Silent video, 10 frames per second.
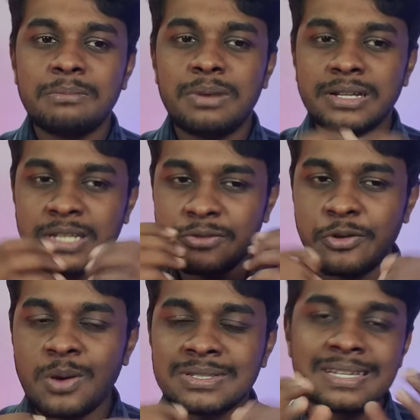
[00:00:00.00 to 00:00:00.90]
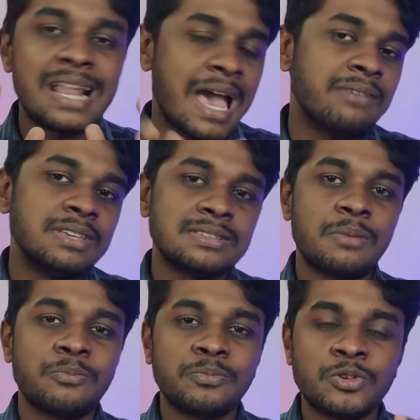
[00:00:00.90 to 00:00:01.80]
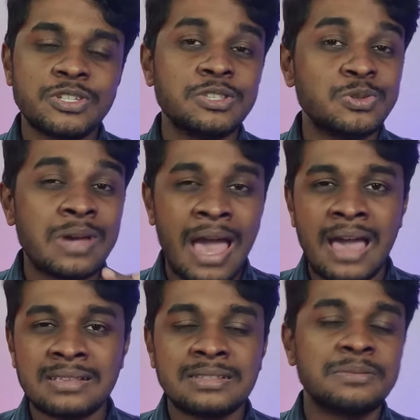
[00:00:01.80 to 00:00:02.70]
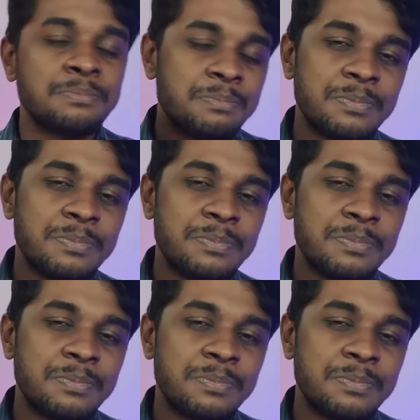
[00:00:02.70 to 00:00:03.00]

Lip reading: But if you are still having some questions to ask,